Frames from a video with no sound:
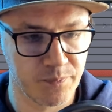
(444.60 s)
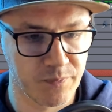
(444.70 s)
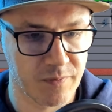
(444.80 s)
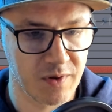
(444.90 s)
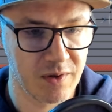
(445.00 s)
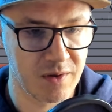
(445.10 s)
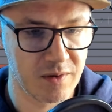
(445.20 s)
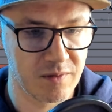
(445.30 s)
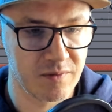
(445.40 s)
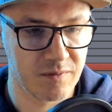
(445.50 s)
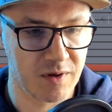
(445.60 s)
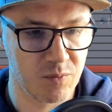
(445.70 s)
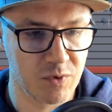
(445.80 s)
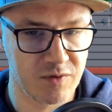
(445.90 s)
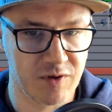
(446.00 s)
And I
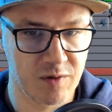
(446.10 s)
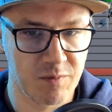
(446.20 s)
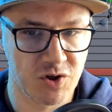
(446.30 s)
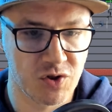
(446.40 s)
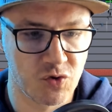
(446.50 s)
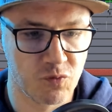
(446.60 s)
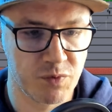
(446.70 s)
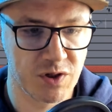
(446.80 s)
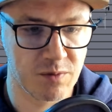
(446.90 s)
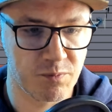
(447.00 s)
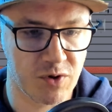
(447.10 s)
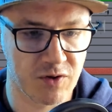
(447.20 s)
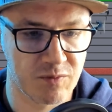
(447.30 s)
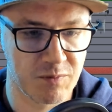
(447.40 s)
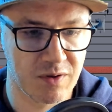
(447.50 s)
want this animation to be
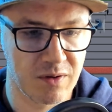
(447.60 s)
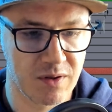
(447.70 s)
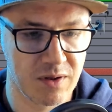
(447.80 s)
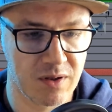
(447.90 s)
approximately,